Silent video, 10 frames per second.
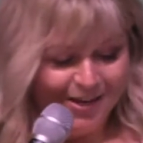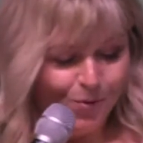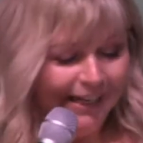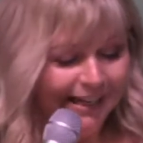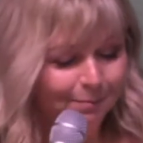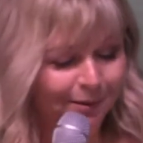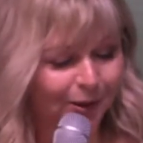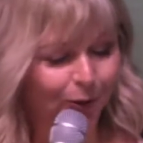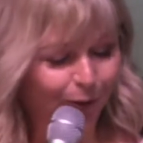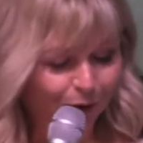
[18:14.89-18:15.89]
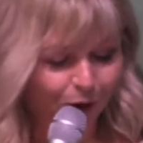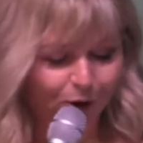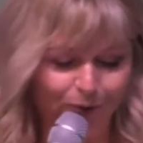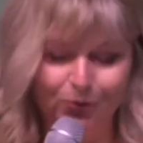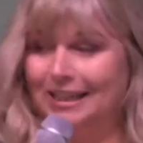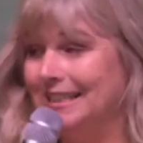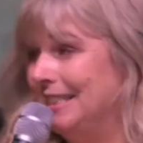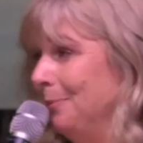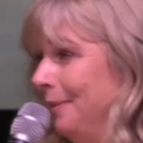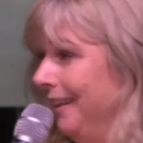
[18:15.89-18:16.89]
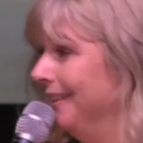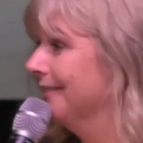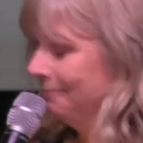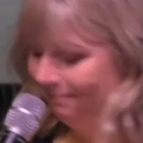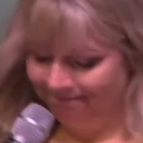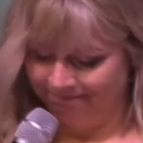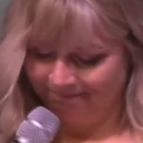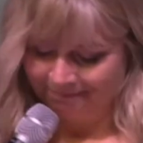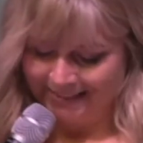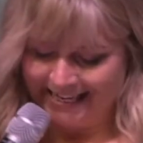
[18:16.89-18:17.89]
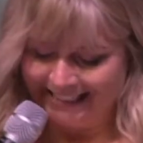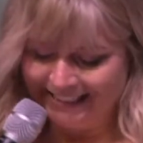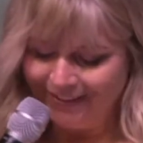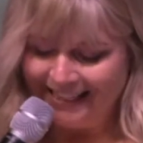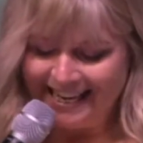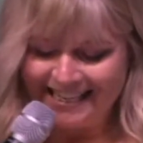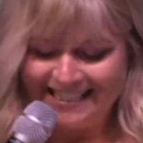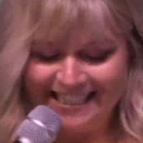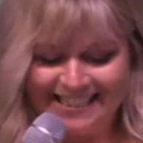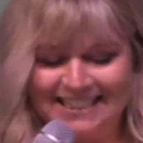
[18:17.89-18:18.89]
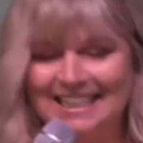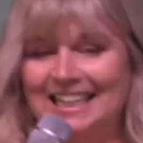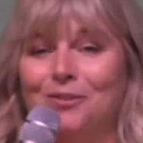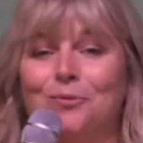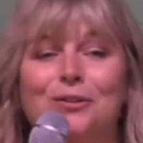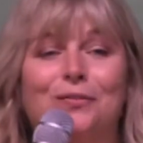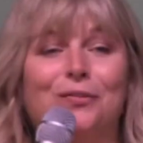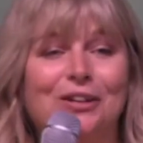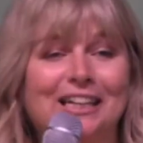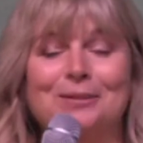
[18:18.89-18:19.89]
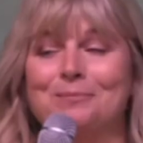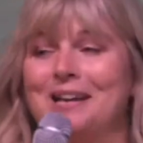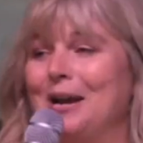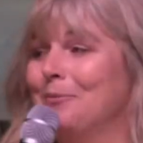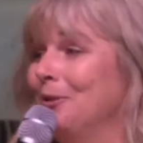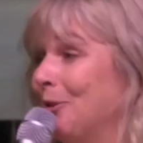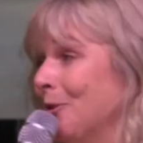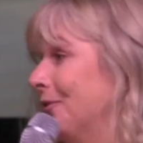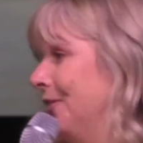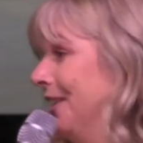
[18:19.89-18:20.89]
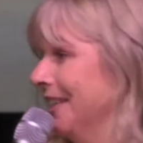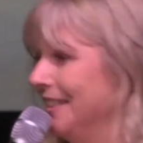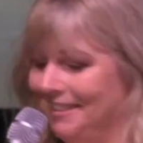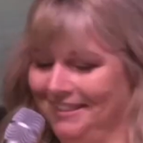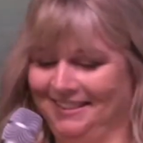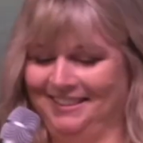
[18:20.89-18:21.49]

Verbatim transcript: we can be who God called us to be, living out destiny with freedom and with confidence.